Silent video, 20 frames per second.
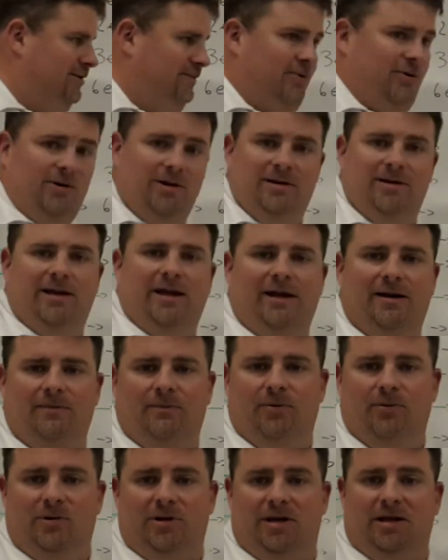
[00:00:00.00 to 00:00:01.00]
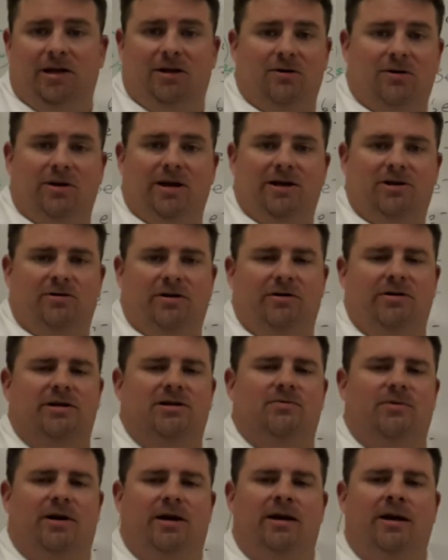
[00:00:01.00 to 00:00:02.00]
to put the other electron
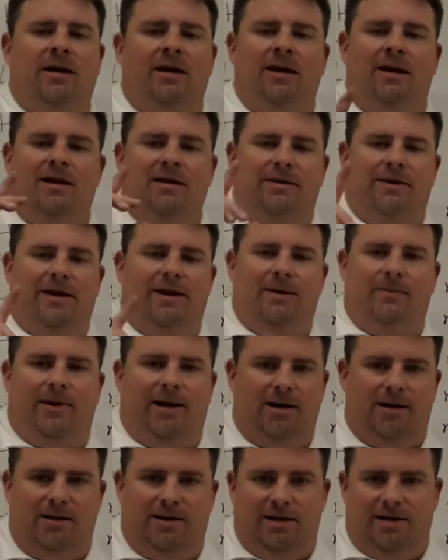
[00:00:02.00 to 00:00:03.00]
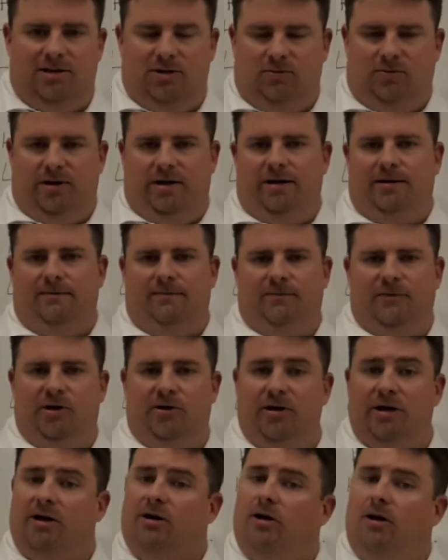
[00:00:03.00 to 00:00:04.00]
this way. Think about it this way.
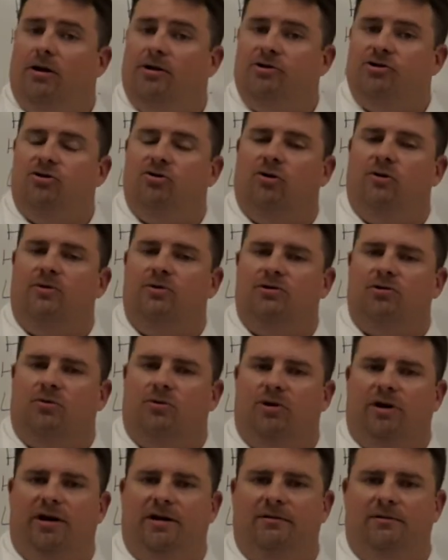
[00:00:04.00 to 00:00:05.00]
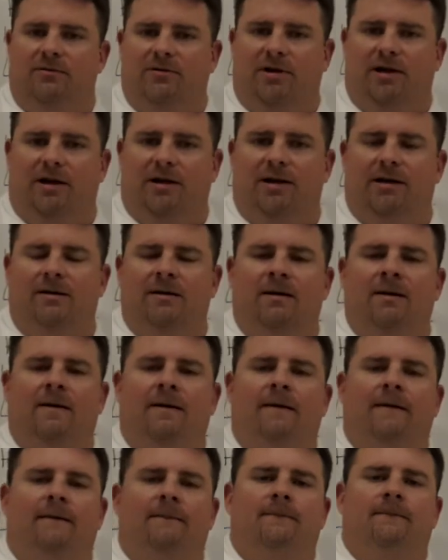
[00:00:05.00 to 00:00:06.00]
You're in a college dormitory, okay?
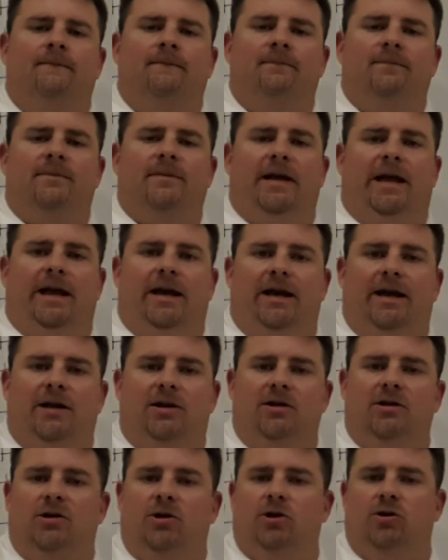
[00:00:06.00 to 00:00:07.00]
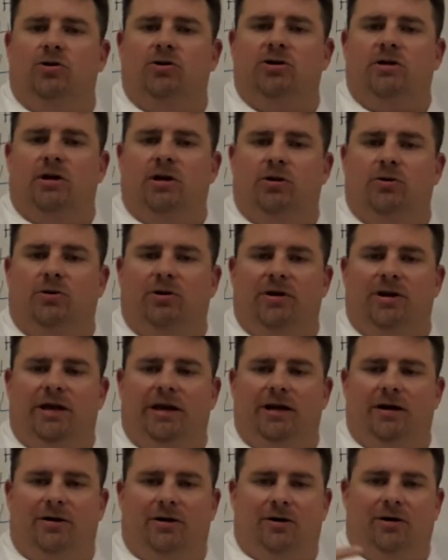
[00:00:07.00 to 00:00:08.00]
And you're
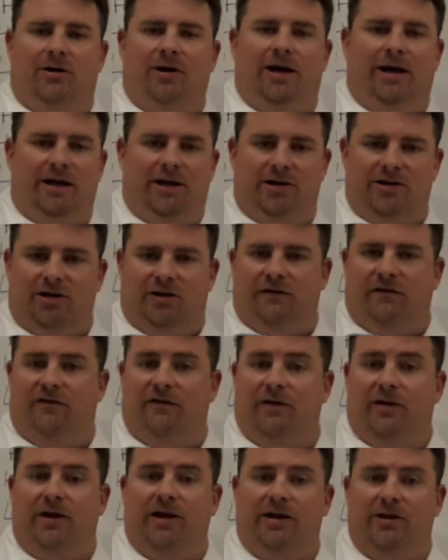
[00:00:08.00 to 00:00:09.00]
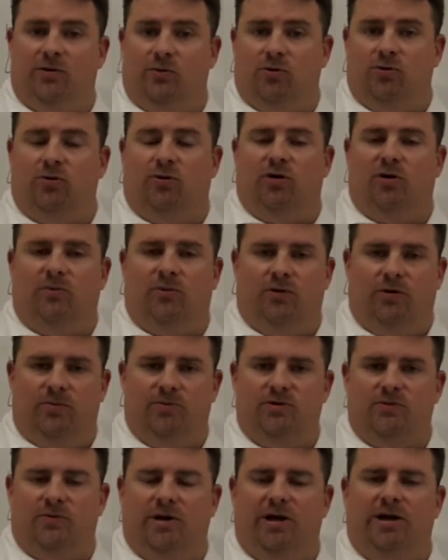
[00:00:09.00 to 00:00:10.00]
the RA and you start filling the dorm
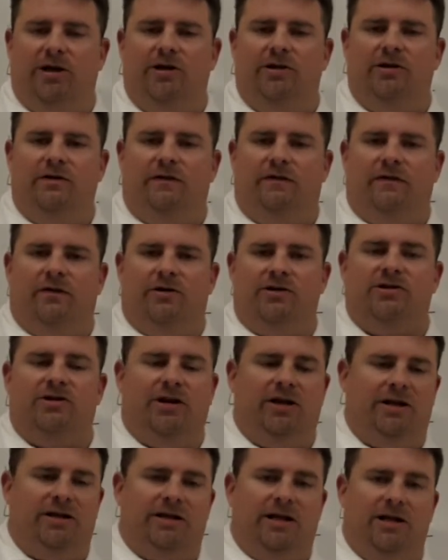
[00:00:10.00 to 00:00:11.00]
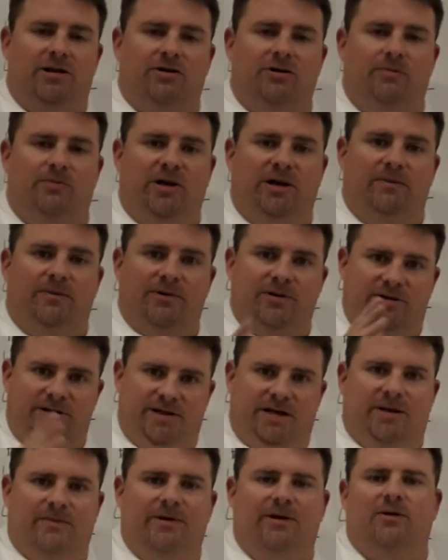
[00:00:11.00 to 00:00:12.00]
rooms. What are you going to do first? Are you going to take 2 people and
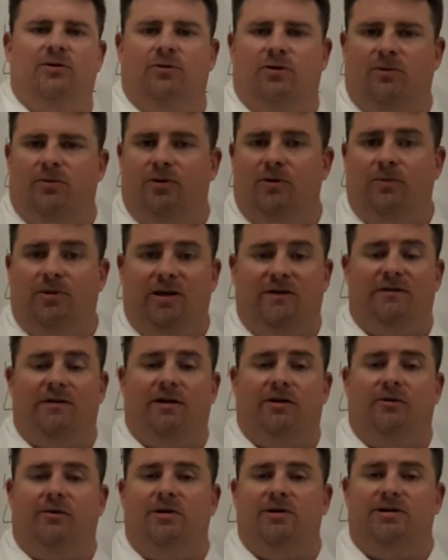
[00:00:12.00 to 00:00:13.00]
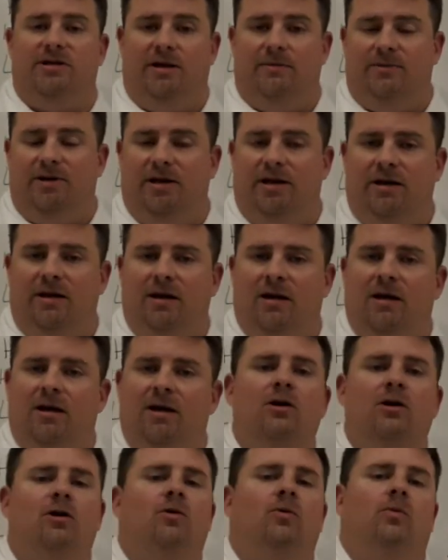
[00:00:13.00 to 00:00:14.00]
stick them in a dorm room and leave the other ones empty?
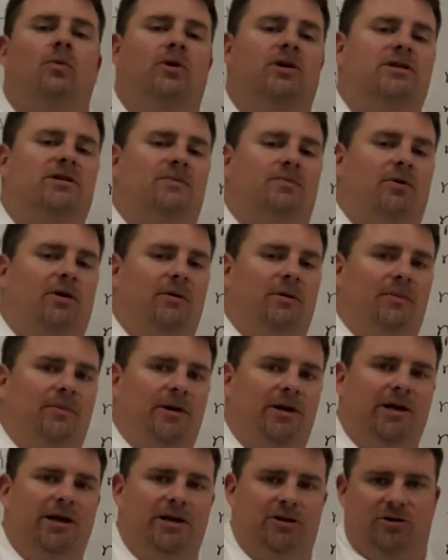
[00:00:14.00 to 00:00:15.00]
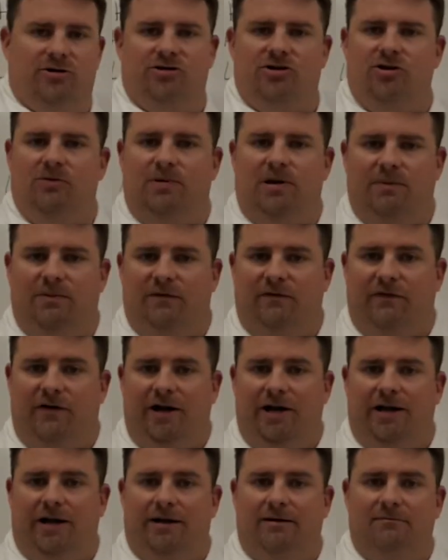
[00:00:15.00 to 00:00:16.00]
What's the probability of those 2 people
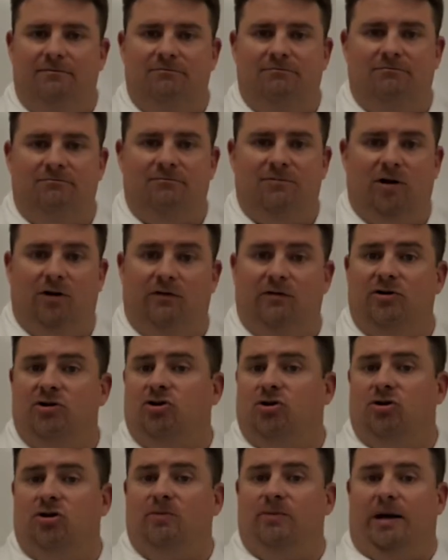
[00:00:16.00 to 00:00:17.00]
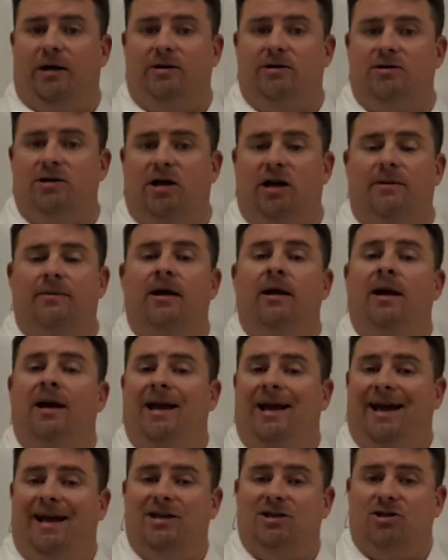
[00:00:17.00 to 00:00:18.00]
fighting over a certain amount of time?
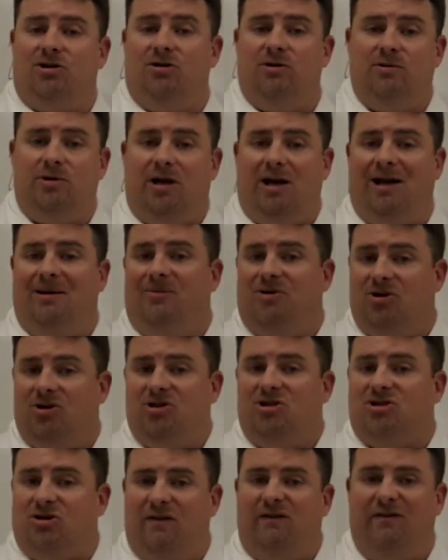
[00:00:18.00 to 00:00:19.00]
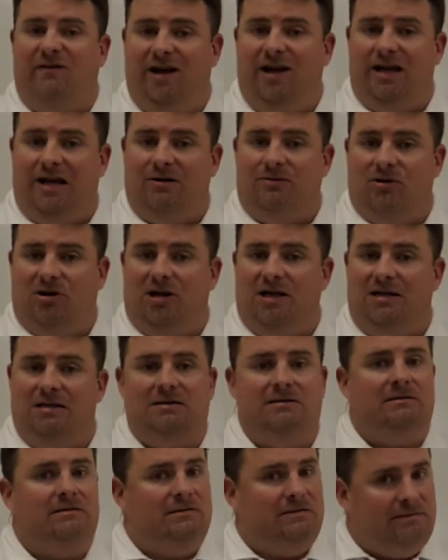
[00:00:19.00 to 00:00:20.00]
At a certain time, they're going to start fighting, right?
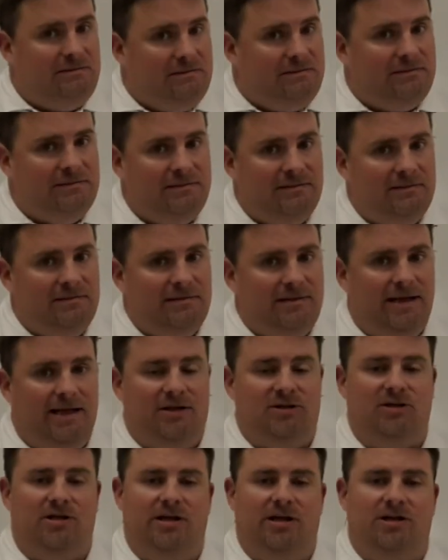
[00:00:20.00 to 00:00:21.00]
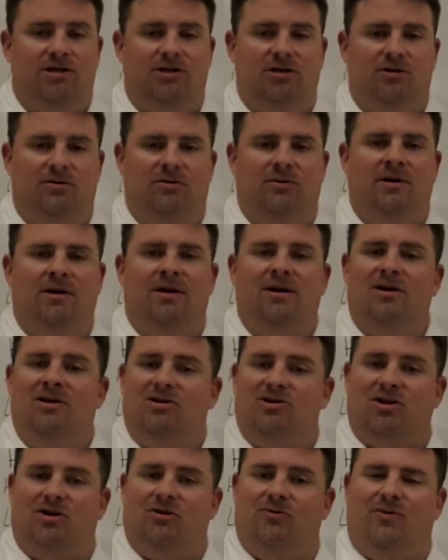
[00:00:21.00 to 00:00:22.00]
That's an issue.
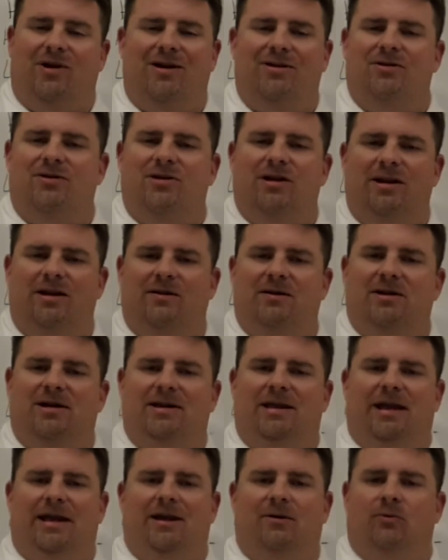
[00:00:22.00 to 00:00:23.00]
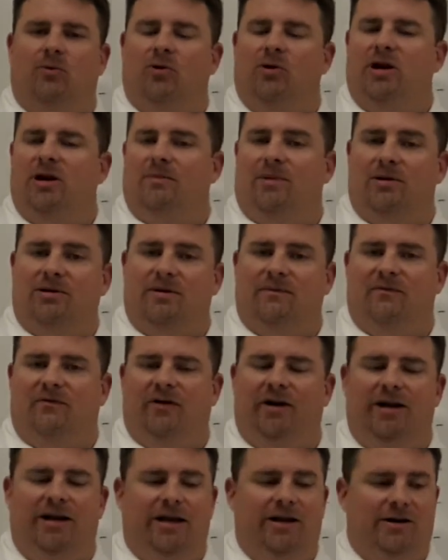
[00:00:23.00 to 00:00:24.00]
So rather than worry about them
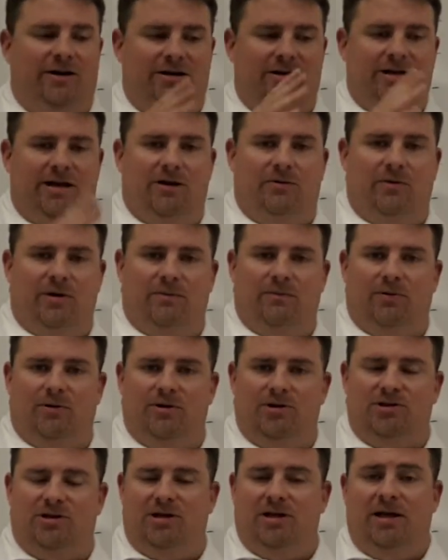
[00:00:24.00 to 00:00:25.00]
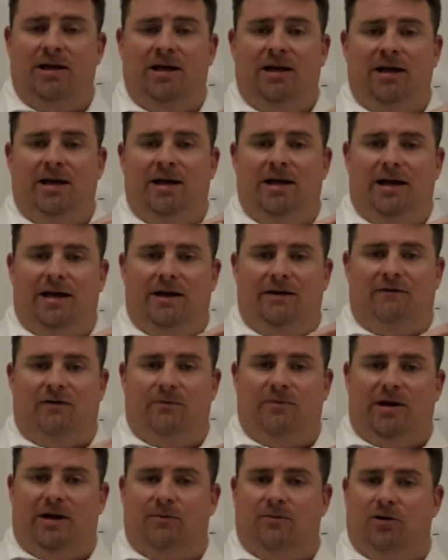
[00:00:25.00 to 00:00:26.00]
fighting, you're going to take 1 person
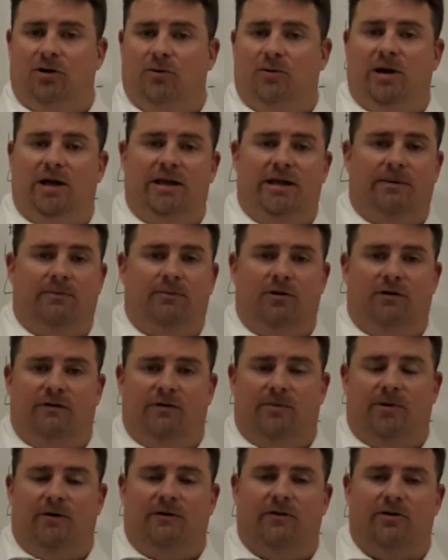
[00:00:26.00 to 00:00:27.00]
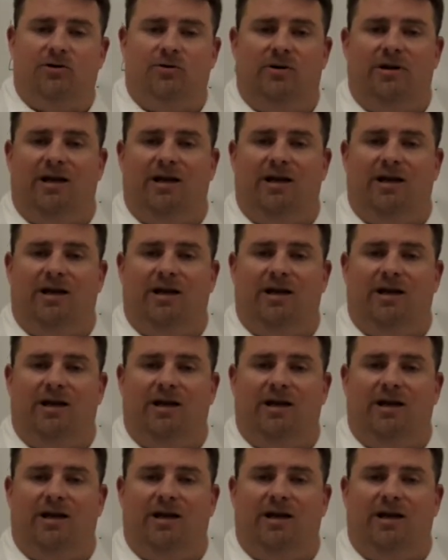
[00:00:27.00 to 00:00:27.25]
from that room and then move them over to